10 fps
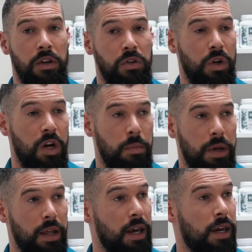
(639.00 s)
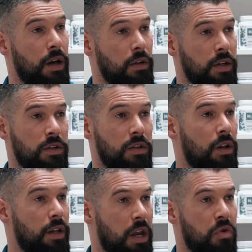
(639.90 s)
So it could be like a Celtic
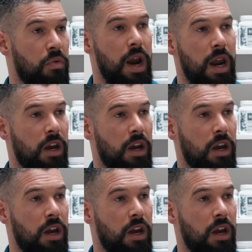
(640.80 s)
salt like gray,